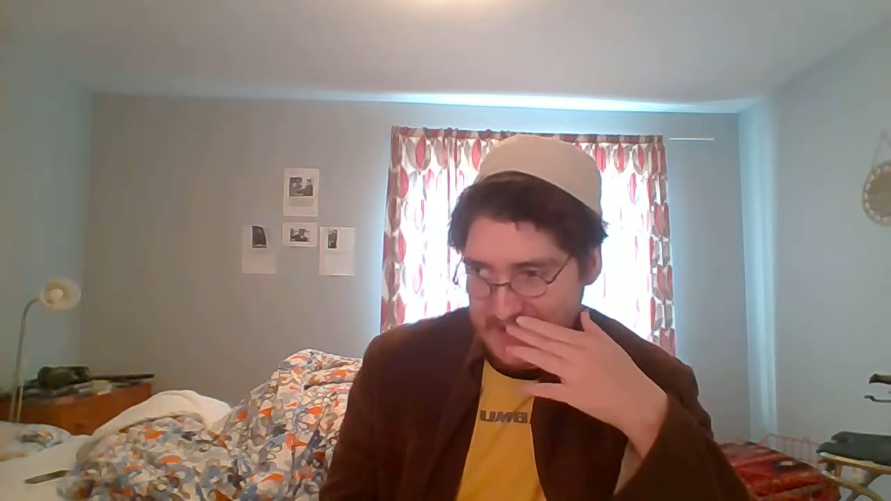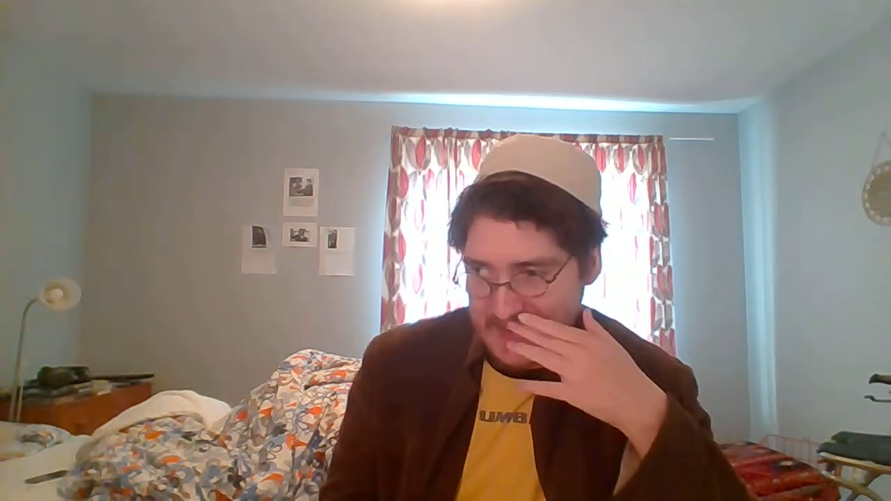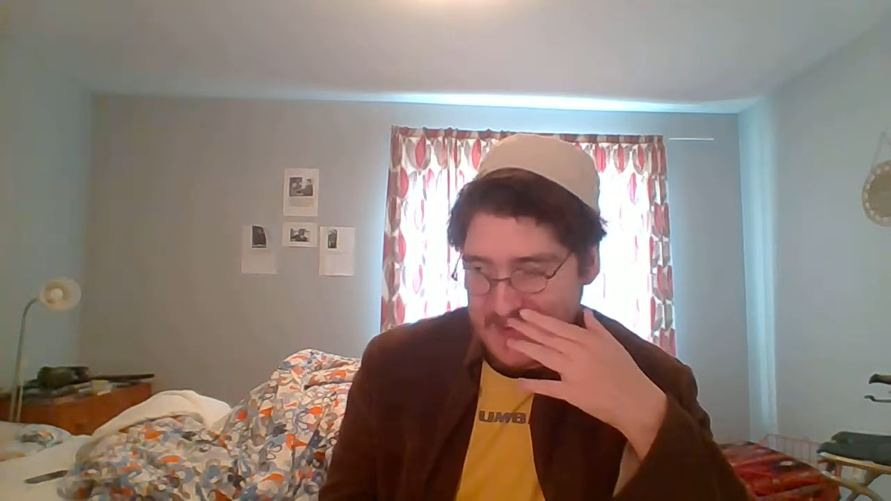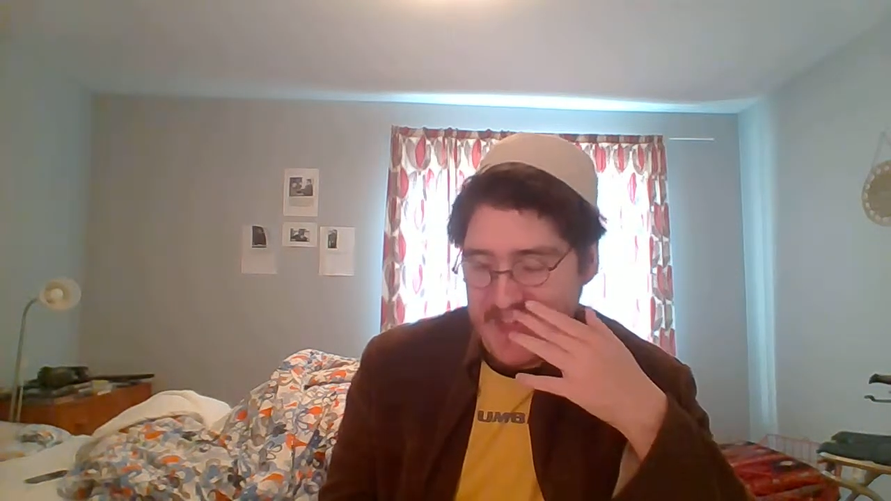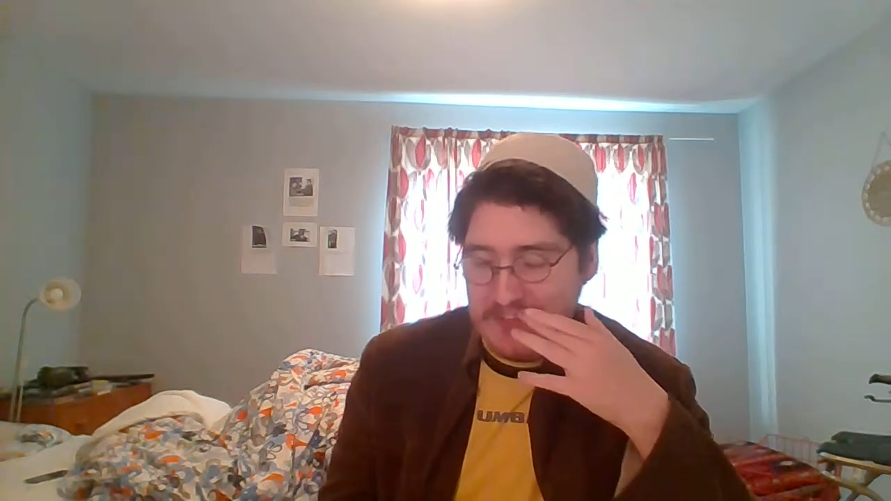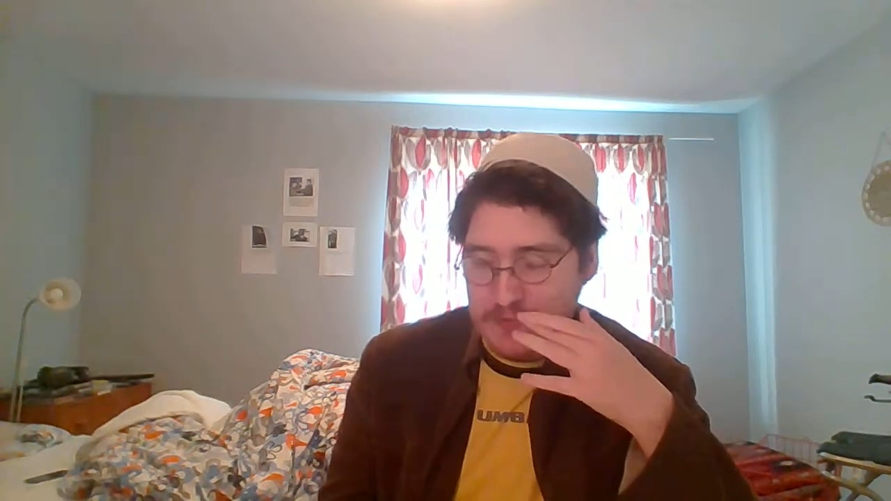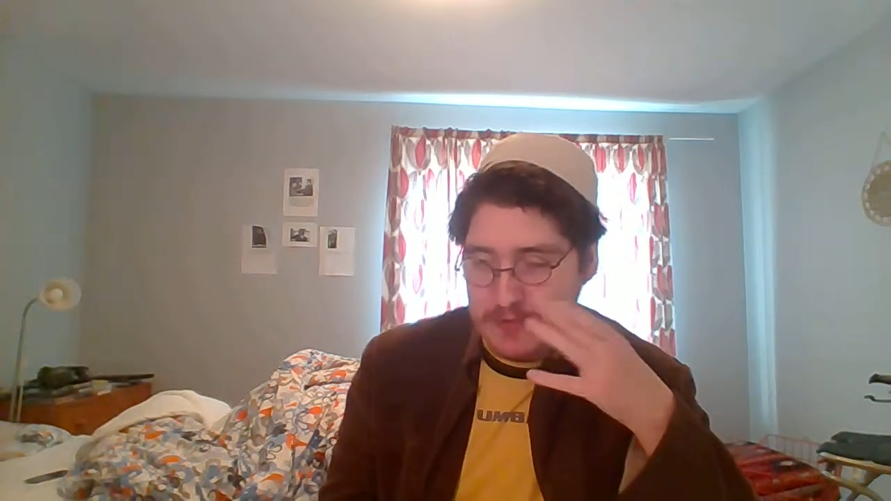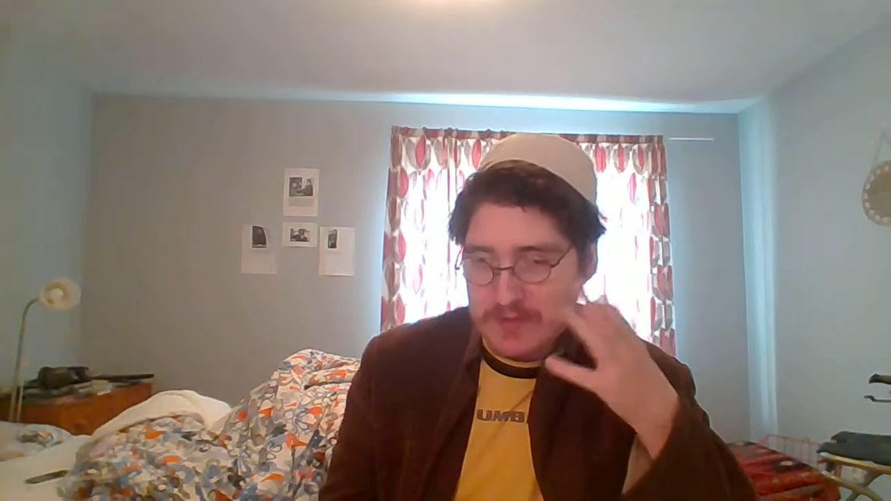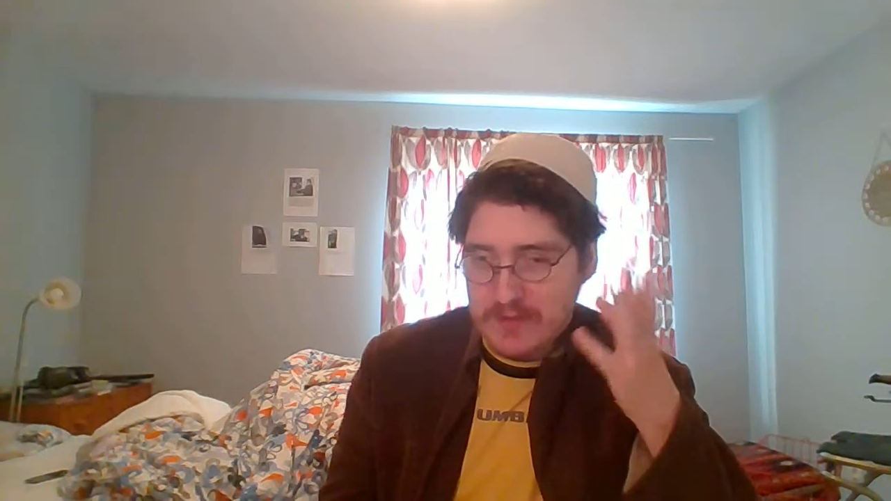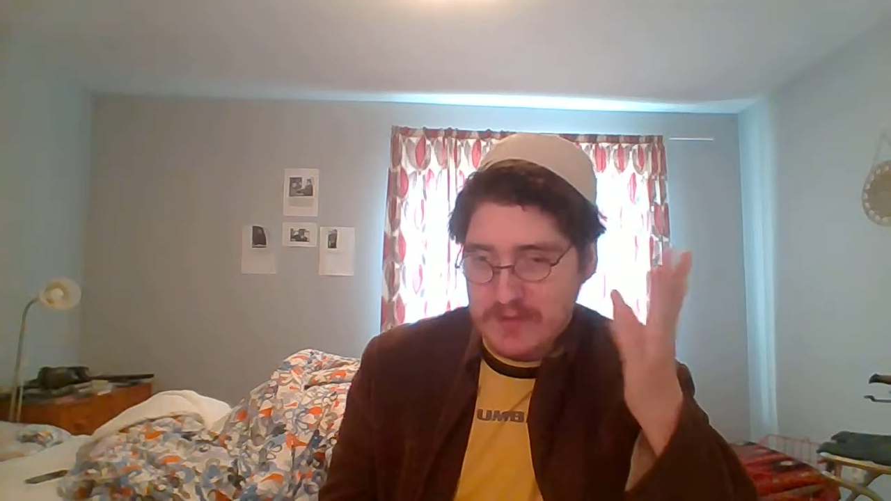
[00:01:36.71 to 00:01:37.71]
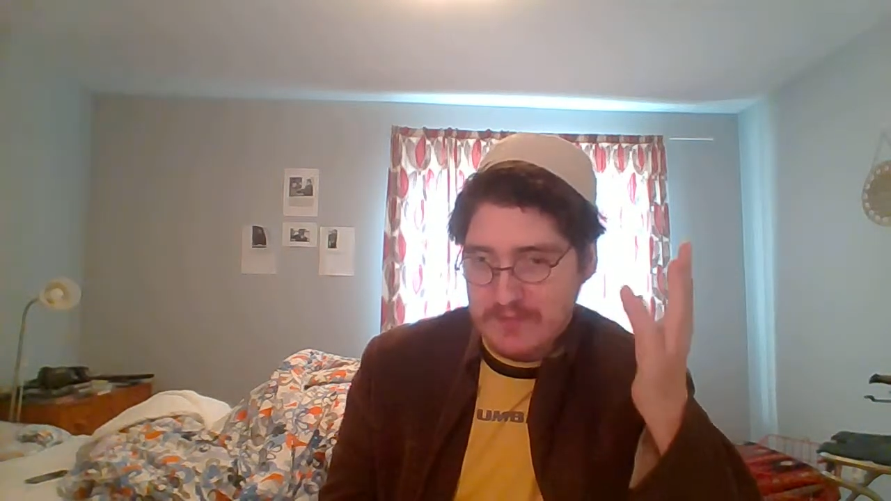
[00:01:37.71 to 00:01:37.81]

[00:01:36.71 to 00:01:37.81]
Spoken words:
level